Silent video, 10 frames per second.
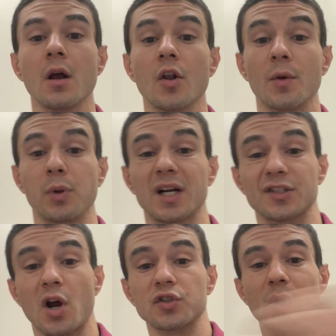The blood is
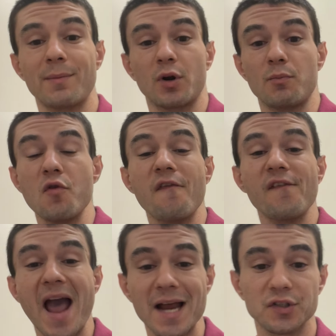also able to move
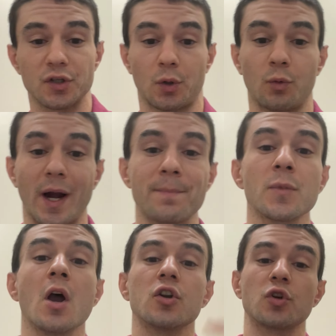faster, right?
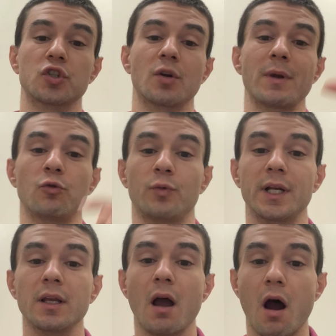So it's going to be
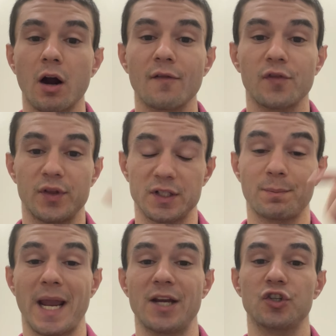really hard for these
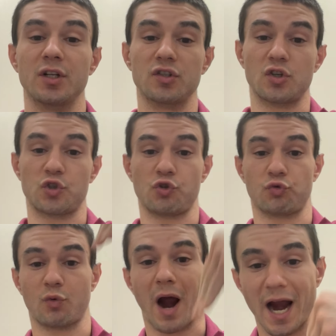patients to
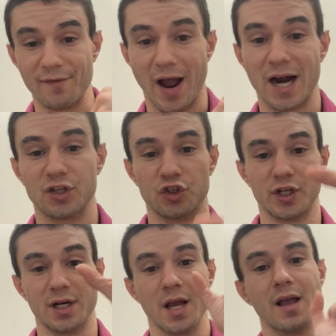drive
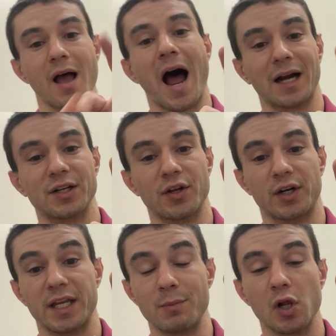oxygen onto their
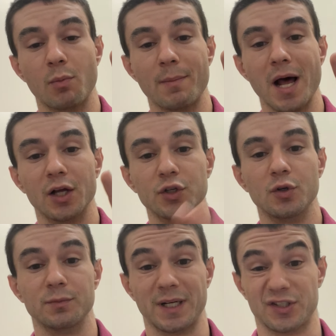hemoglobin
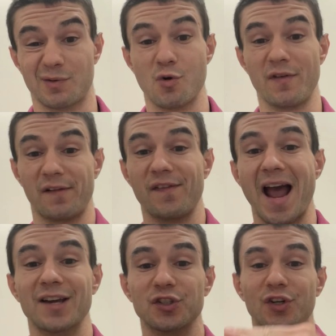molecules because they're moving
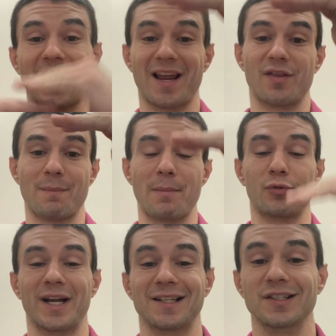faster and the
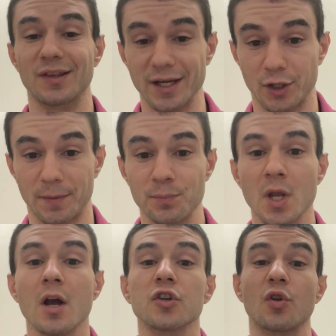membrane is thicker.
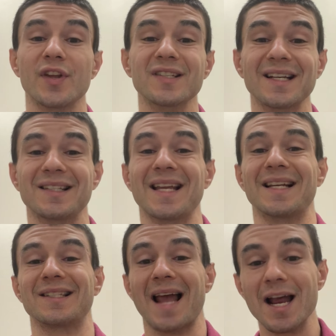So this gets
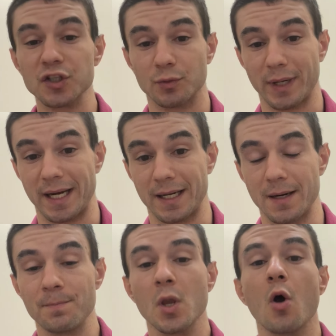
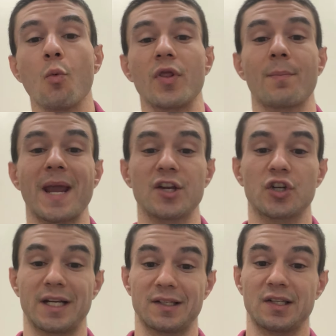exacerbated when the
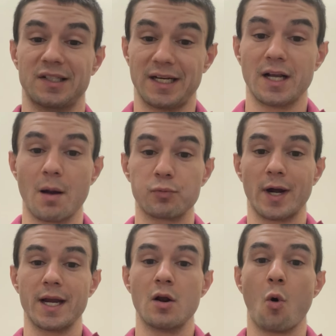patient is sitting
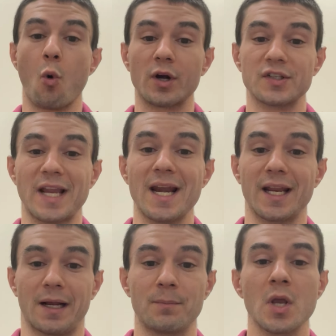upright or
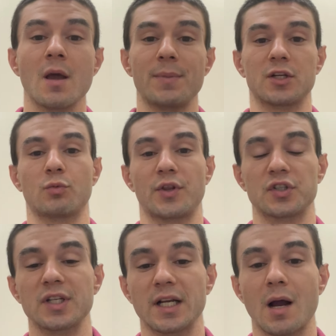standing, because when they're
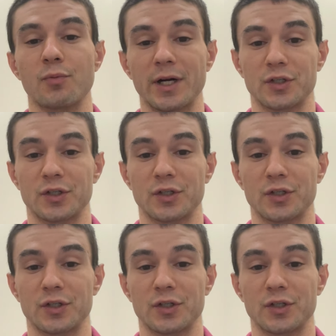sitting upright or